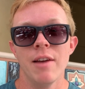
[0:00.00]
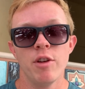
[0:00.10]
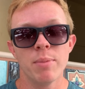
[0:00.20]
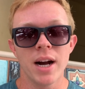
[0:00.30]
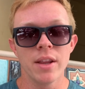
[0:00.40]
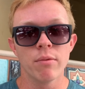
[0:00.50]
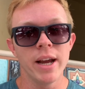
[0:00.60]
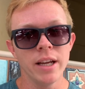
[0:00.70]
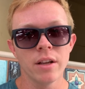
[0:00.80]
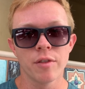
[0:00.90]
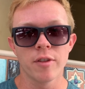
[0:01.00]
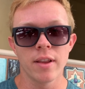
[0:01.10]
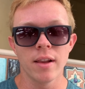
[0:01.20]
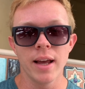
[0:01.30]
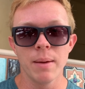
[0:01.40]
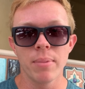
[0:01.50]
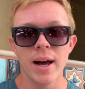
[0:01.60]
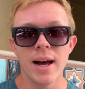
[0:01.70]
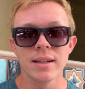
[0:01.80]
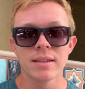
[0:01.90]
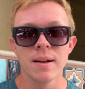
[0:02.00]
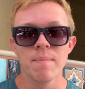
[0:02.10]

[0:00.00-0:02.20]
If you buy the regular front of the line pass,